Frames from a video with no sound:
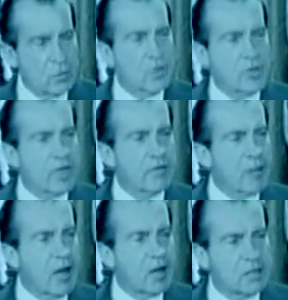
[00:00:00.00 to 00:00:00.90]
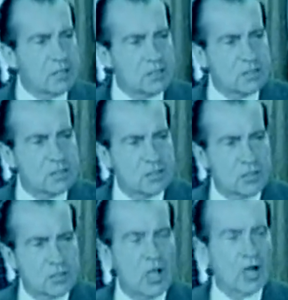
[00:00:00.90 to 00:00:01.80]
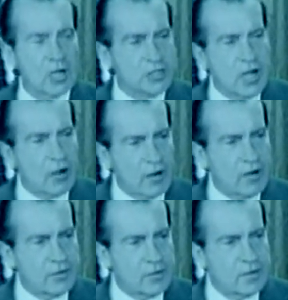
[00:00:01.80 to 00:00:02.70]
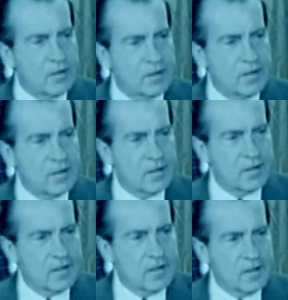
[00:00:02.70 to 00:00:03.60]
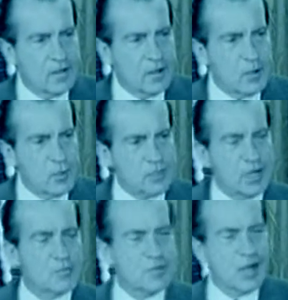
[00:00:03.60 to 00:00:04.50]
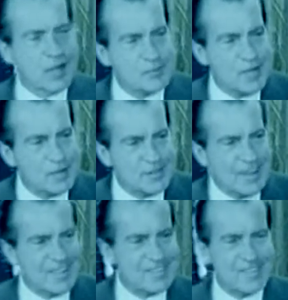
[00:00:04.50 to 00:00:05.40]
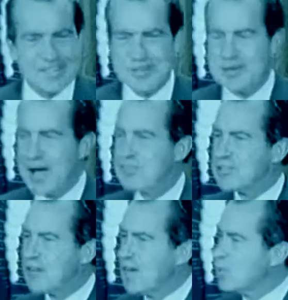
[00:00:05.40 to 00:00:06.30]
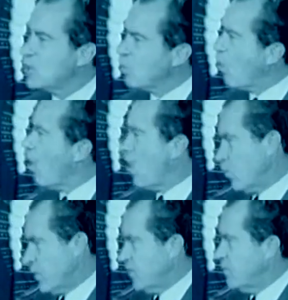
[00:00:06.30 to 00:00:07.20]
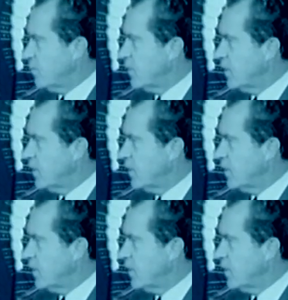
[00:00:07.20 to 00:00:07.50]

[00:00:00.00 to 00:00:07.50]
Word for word: When we think of America's younger generation, uh, we sometimes have a tendency to emphasize what's wrong with them.